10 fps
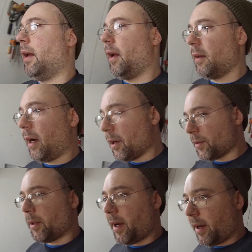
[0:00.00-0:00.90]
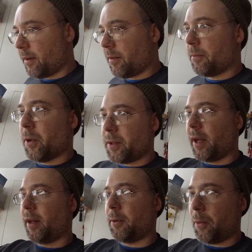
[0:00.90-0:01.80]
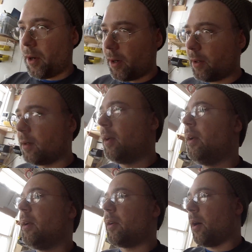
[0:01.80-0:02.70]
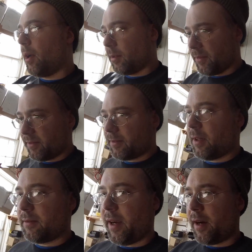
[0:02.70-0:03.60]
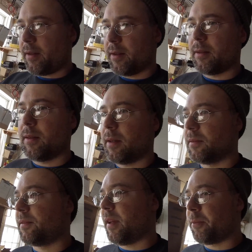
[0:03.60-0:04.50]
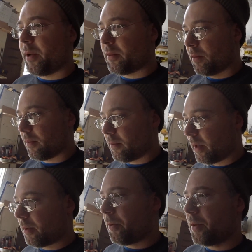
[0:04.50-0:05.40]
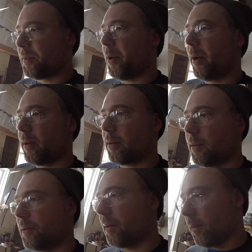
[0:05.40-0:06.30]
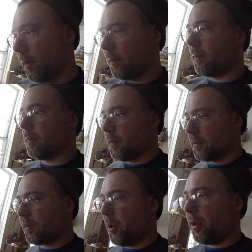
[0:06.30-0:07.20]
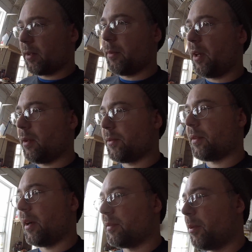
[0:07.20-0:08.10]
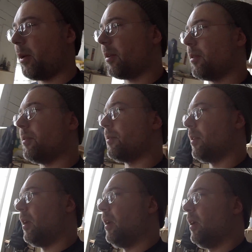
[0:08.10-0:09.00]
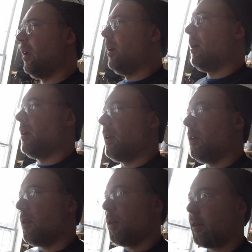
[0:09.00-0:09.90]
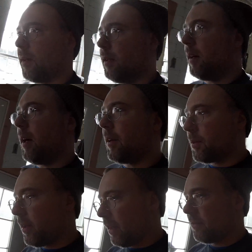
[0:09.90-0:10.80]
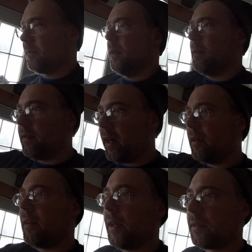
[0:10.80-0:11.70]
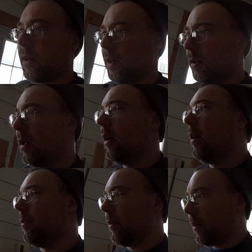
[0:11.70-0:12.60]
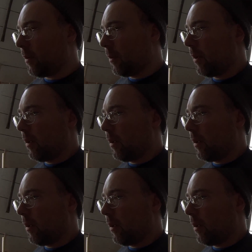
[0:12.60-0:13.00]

and I also have the rotating wall column of air that separates the very coarse particles and the smaller medium-sized particles. I also have a very, very tall vertical